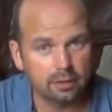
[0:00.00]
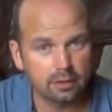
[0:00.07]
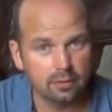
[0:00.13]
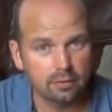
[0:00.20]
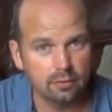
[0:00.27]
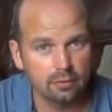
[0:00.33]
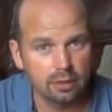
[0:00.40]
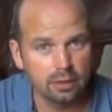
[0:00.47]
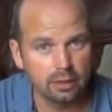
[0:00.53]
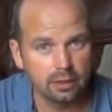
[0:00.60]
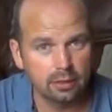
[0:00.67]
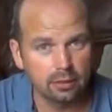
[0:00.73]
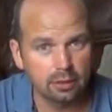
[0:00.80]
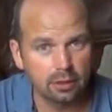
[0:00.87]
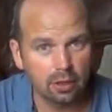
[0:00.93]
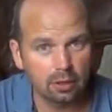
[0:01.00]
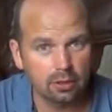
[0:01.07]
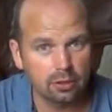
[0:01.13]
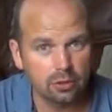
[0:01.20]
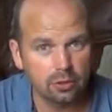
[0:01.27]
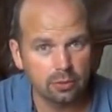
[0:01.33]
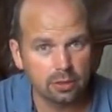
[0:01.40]
It's a really good
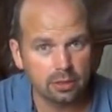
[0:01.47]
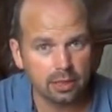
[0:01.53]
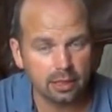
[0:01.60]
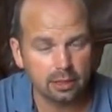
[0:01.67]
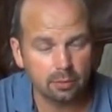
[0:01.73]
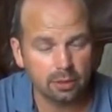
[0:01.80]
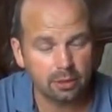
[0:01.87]
coin shooting site,